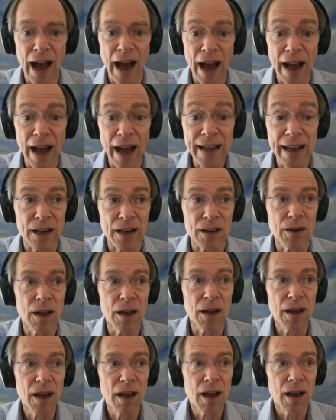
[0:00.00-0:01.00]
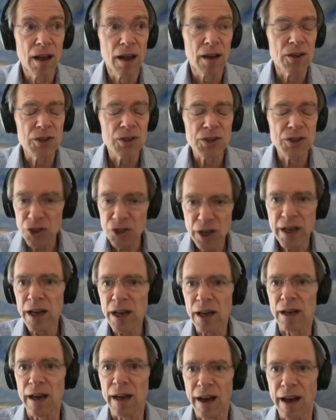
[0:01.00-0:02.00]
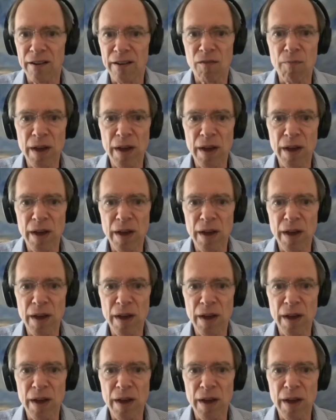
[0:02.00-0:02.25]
I, I get such a kick